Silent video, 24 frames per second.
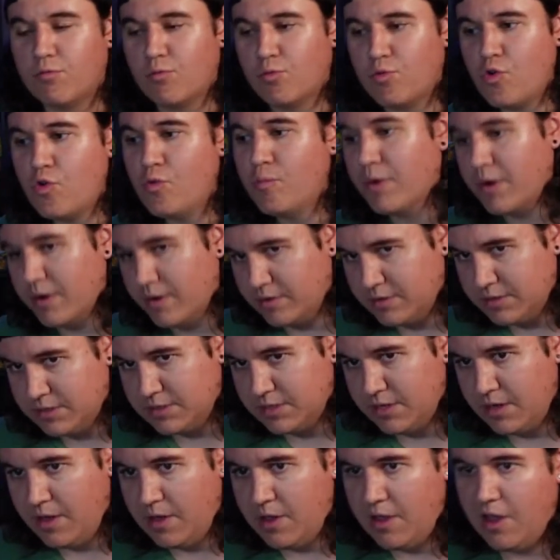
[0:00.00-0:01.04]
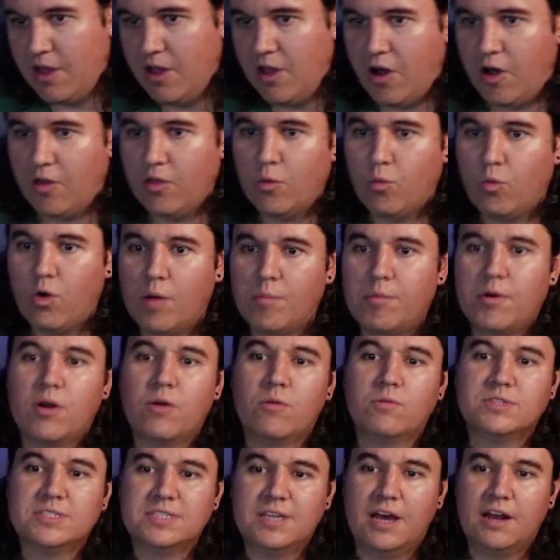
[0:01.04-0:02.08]
rumors. On the
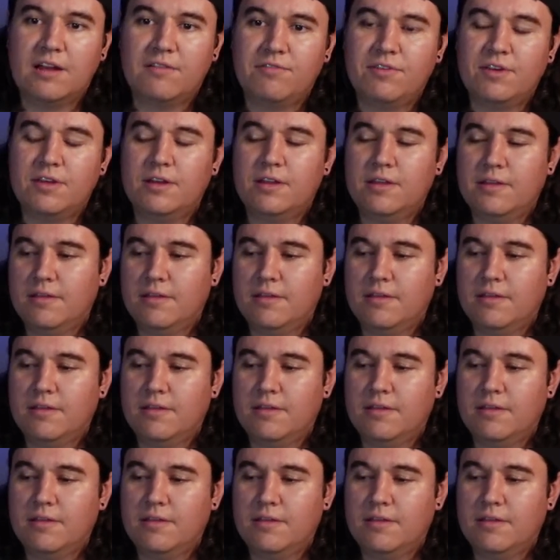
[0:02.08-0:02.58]
Walmart side of it,